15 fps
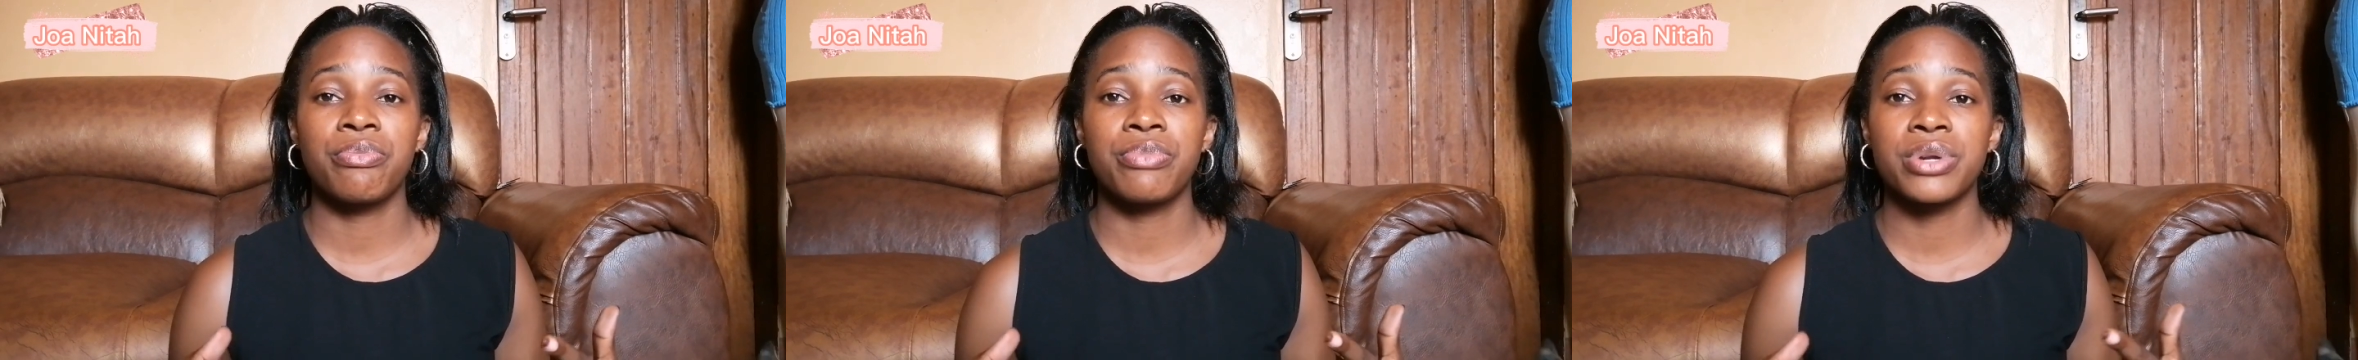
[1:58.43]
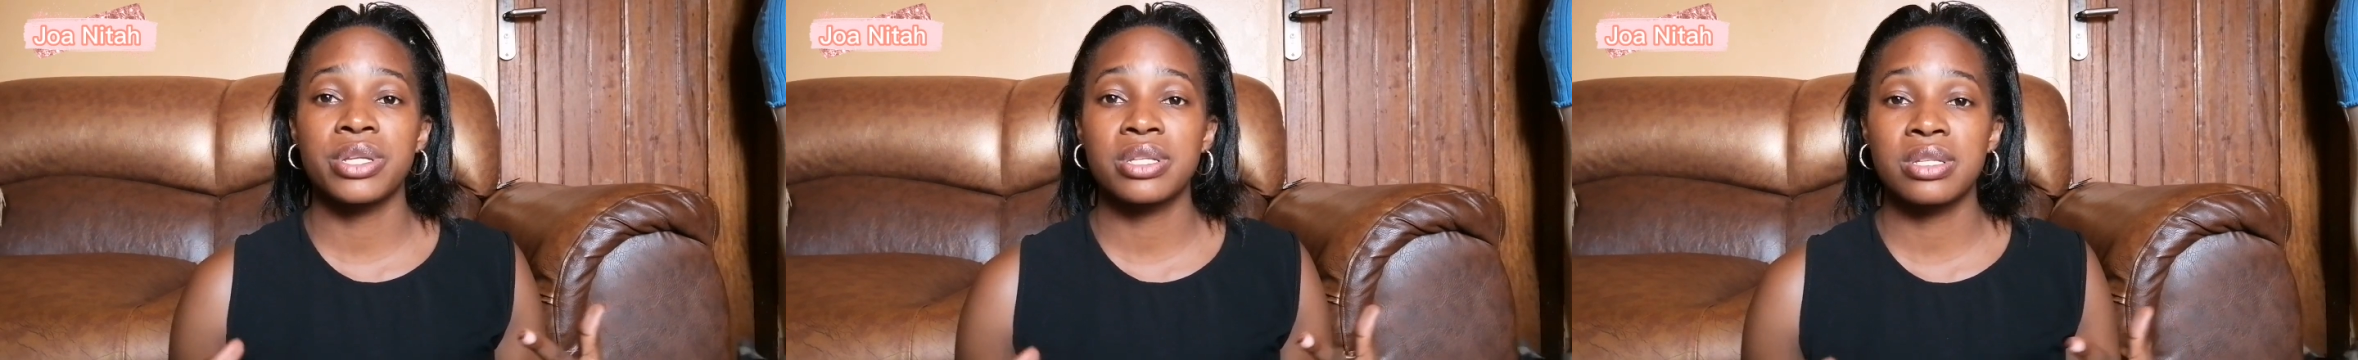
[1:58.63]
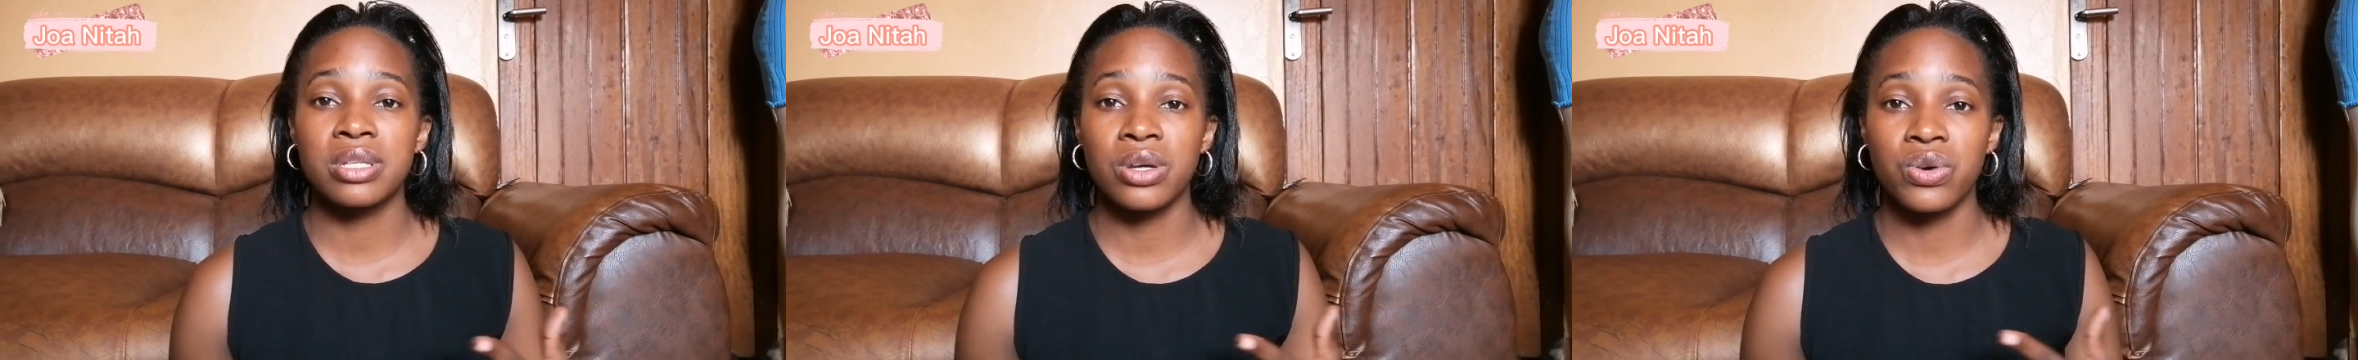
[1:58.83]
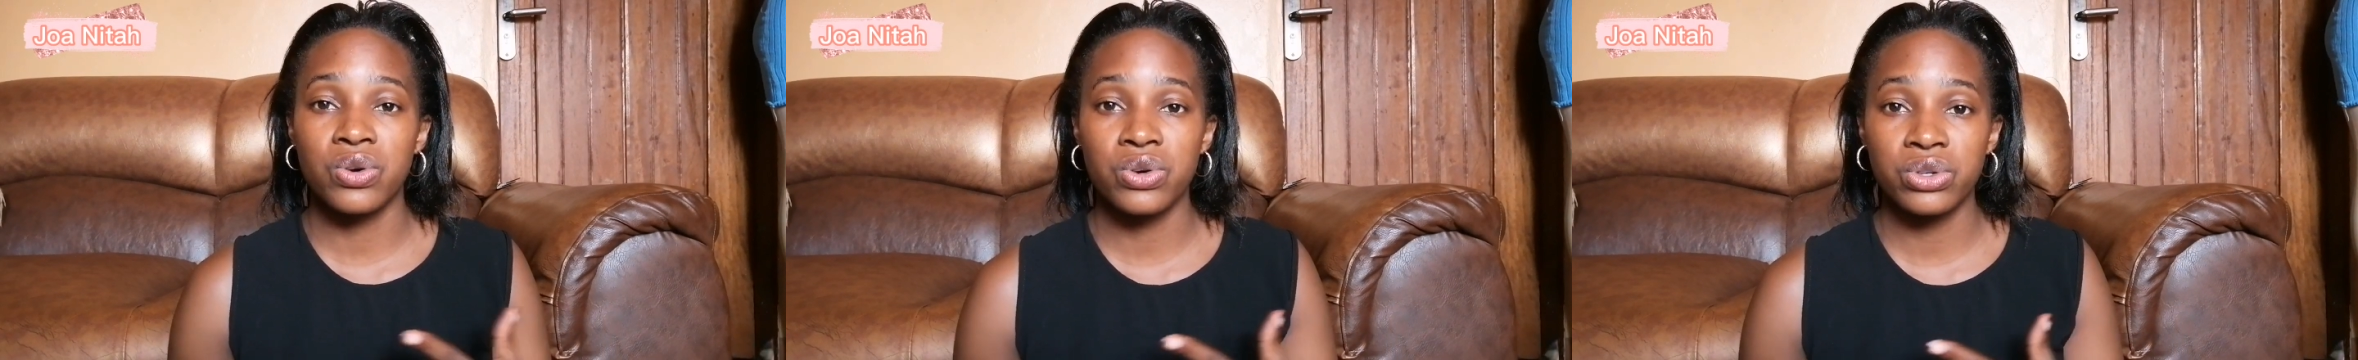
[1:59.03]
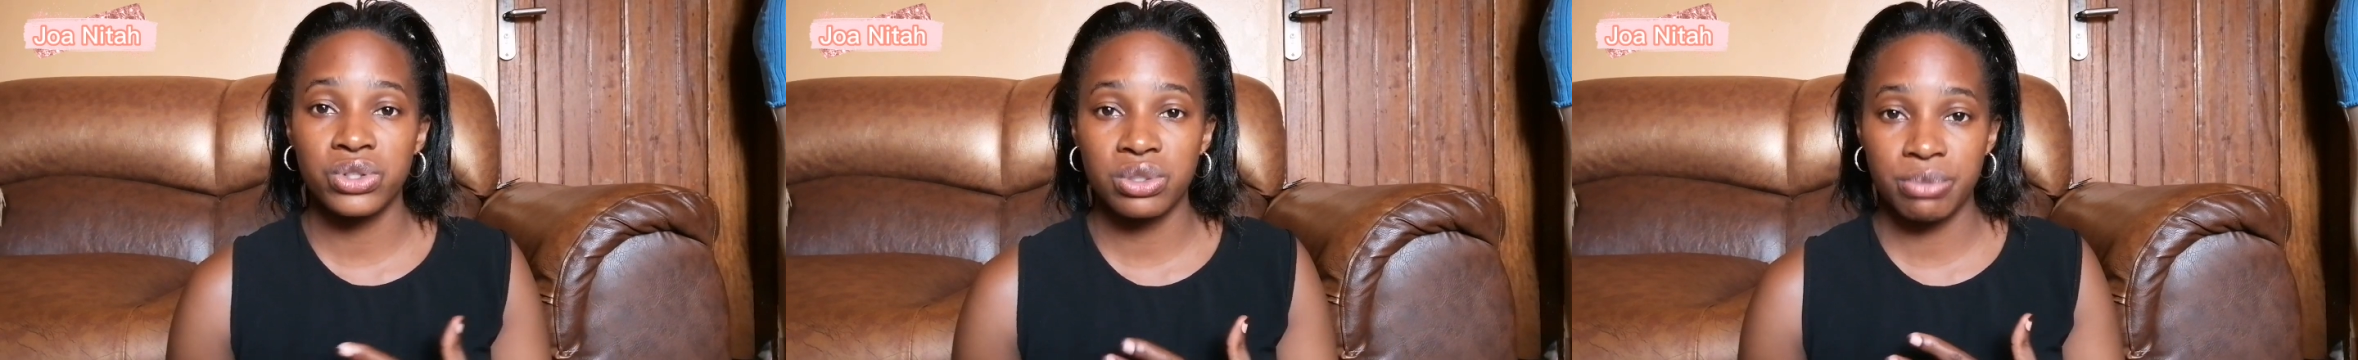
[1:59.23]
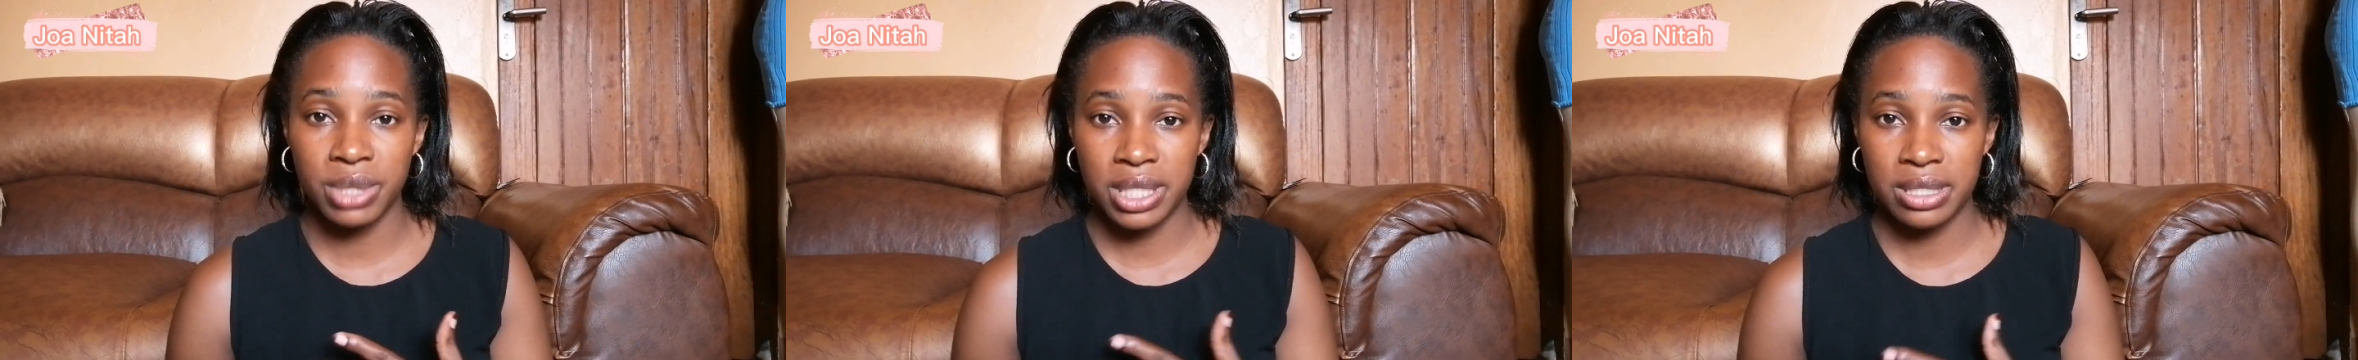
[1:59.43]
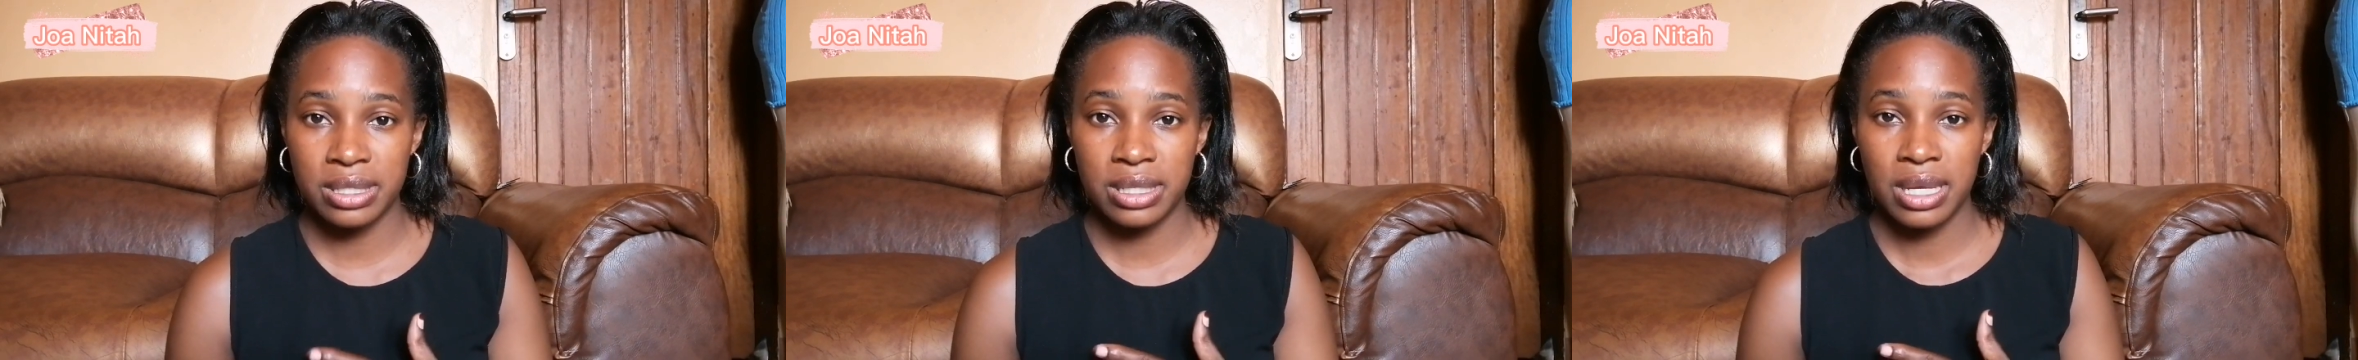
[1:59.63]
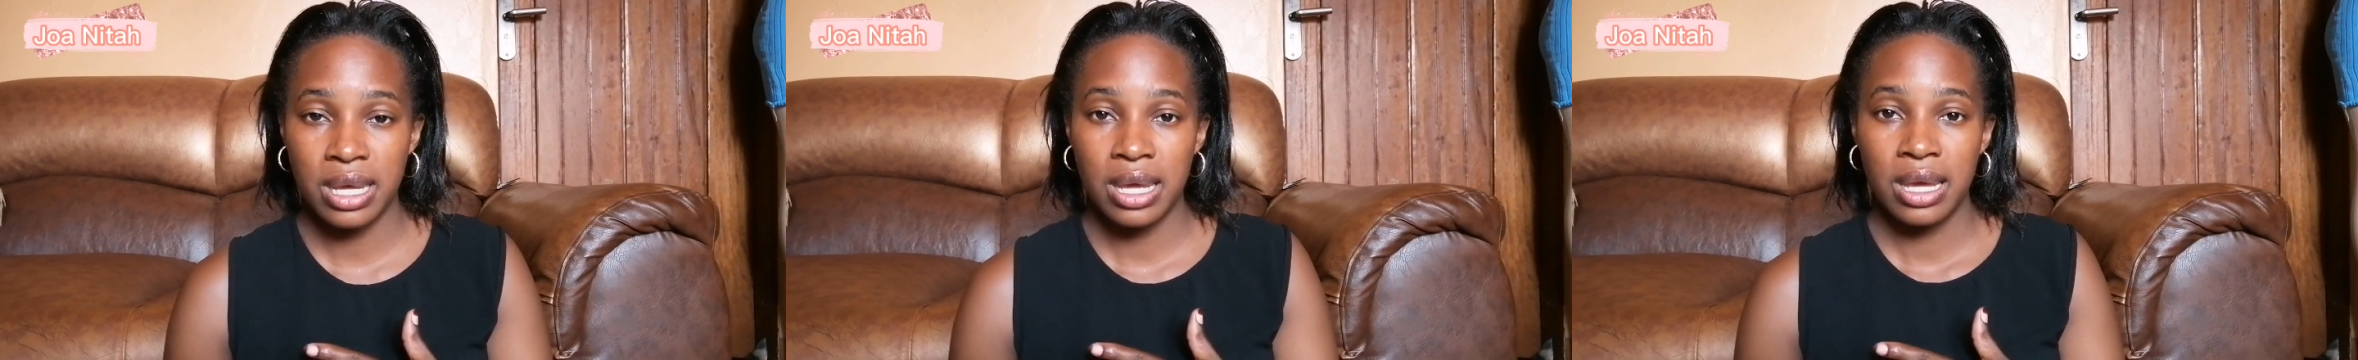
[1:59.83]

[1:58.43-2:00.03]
breast engorgement,